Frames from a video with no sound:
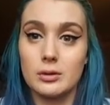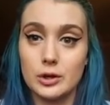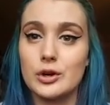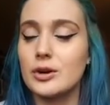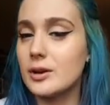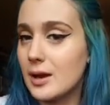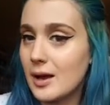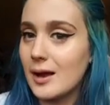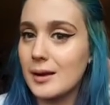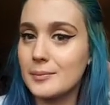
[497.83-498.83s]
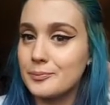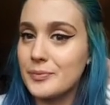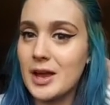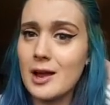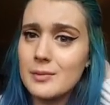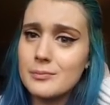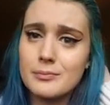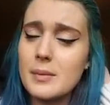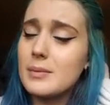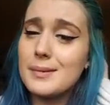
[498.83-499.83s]
learn um, and kind
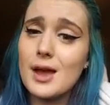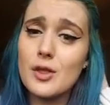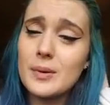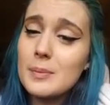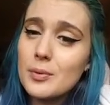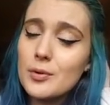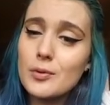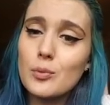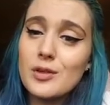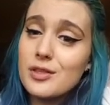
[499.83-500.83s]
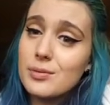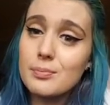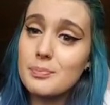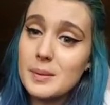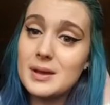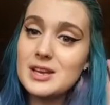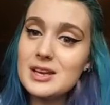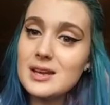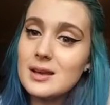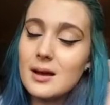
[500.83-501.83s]
of maybe meet other people with
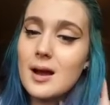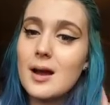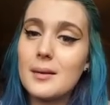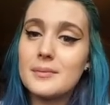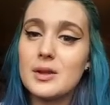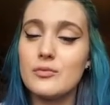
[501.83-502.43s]
BPD um,